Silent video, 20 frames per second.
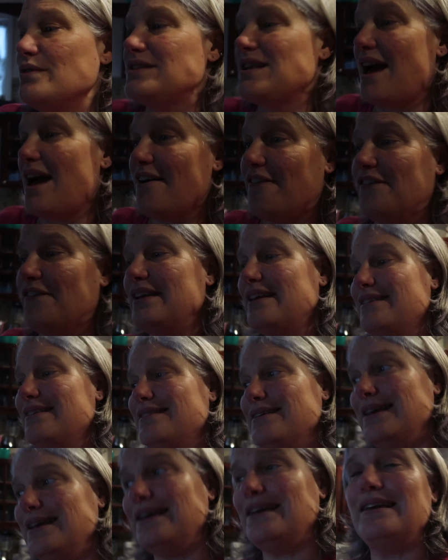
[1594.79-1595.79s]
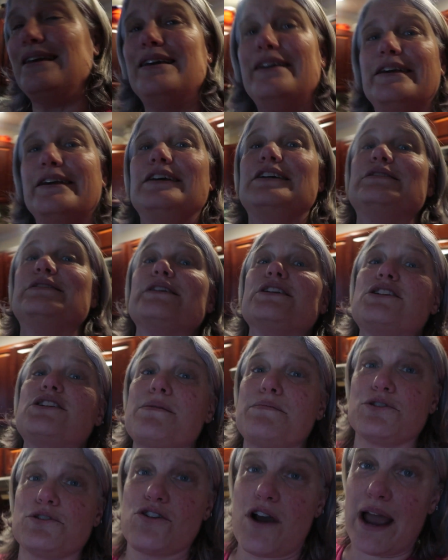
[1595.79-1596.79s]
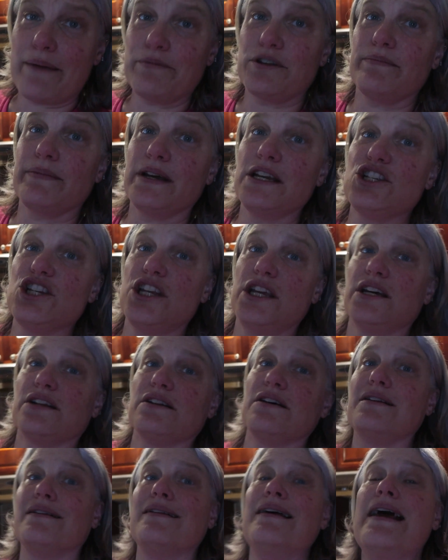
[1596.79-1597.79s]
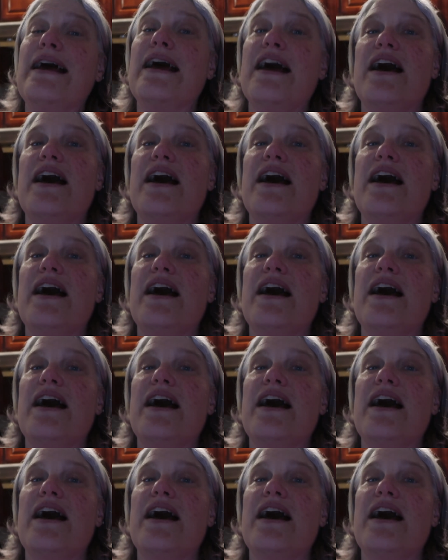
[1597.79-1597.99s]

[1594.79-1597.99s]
definitely subscribe to my channel.